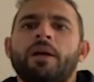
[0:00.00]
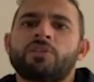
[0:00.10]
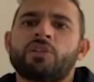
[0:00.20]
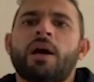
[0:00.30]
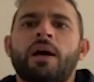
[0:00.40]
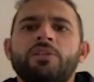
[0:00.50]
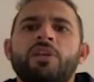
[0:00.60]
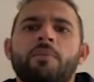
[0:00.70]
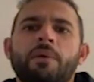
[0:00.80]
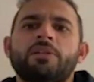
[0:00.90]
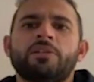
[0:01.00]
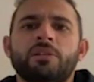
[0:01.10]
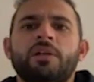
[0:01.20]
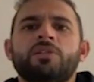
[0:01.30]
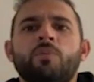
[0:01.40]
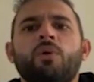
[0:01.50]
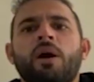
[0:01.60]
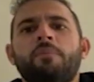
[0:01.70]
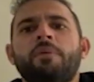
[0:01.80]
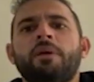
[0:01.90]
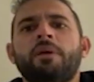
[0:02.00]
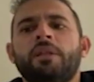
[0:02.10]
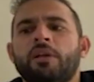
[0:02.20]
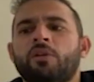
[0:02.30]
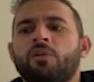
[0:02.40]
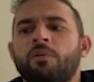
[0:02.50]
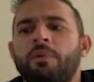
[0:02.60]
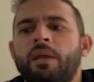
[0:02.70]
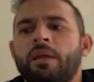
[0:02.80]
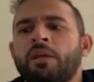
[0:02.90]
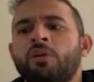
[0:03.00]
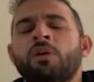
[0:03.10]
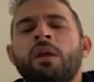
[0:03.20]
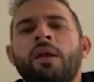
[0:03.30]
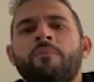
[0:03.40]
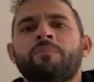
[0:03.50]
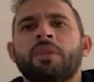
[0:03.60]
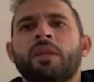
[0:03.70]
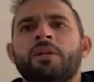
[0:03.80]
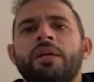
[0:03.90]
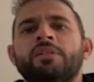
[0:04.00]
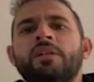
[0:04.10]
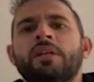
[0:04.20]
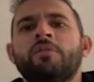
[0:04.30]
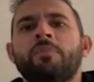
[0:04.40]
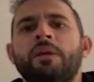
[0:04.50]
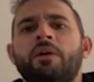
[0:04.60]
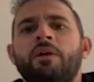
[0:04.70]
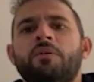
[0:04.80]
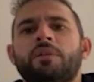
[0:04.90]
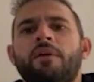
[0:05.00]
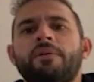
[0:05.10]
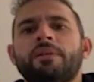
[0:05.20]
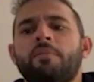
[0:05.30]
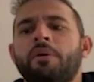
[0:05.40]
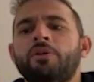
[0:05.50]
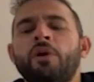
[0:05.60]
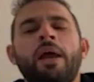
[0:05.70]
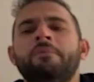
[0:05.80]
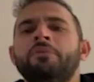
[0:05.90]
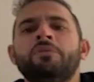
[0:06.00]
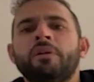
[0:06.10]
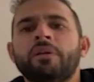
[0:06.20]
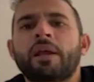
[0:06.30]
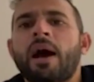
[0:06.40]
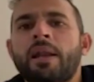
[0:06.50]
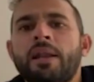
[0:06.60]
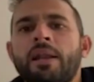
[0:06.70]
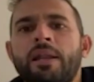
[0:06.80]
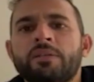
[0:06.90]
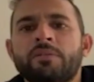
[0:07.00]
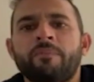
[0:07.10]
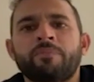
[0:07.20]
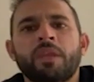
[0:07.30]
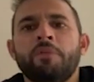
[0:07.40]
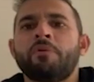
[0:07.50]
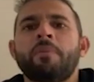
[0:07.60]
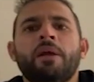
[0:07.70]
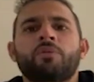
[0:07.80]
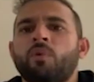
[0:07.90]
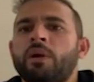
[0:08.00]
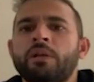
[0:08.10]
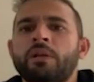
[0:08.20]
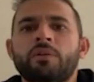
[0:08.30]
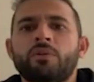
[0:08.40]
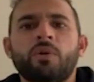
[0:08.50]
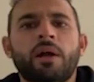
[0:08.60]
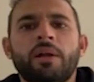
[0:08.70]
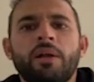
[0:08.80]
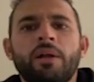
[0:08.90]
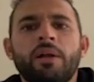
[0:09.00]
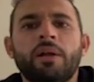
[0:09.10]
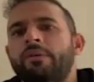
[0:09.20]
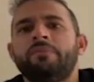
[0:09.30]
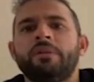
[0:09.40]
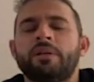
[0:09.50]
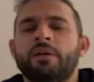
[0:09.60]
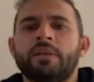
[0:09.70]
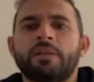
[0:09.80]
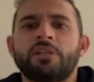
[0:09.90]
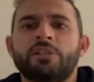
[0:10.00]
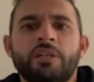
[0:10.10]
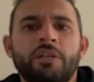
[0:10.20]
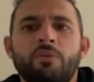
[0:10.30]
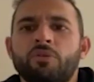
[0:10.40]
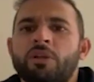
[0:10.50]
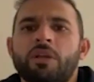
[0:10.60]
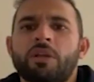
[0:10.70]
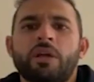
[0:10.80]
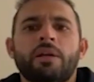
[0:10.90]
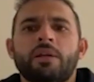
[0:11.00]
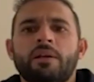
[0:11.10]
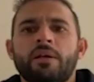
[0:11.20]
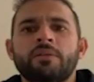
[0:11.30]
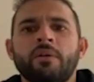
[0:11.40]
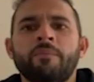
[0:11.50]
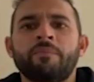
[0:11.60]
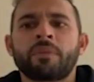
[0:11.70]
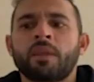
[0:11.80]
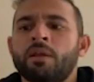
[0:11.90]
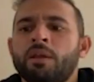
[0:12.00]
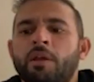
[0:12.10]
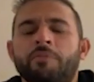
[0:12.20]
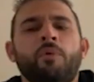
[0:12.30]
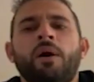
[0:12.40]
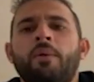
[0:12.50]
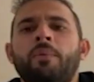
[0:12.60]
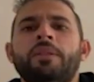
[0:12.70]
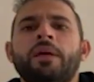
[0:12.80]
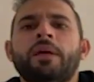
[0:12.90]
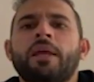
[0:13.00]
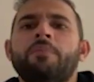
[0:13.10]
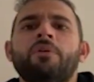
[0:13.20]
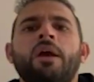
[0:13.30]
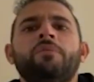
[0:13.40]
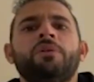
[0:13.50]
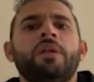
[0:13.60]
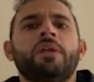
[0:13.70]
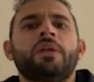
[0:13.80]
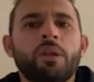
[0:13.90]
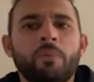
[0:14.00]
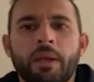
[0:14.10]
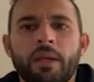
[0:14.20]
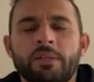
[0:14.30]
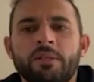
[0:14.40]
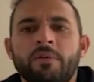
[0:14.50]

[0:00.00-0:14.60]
acche matches acche muqable dekhne ko milenge kyunki test cricket mein ye hota hai faizan bhai you have to regardless if you make 200 runs 150 runs as a team or 300 runs if you want to win the game you have to take 20 wickets